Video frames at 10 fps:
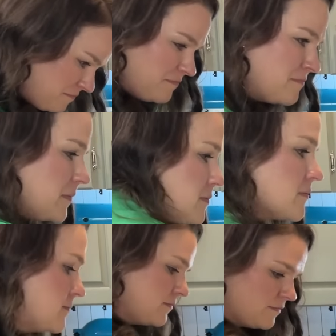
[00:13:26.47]
And
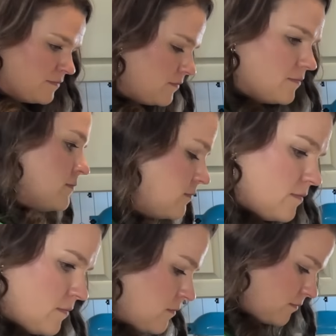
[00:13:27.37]
then next up,
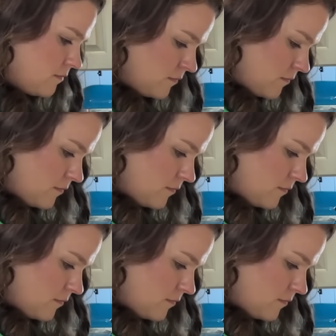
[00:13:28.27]
I'm going to use that